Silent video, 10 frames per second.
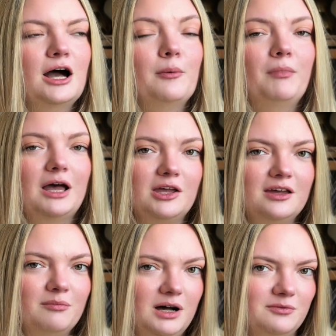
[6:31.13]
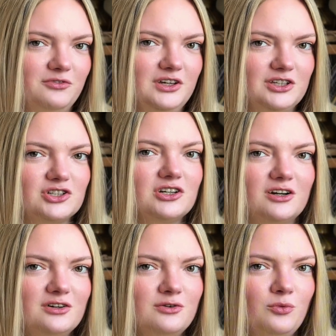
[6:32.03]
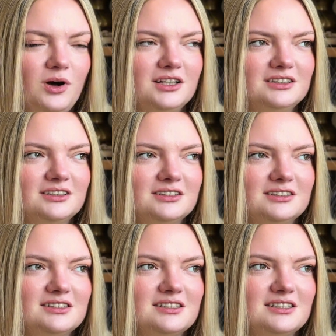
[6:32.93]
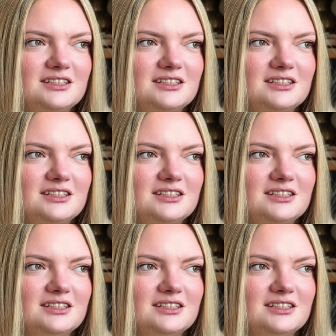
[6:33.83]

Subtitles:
my mom finished her one as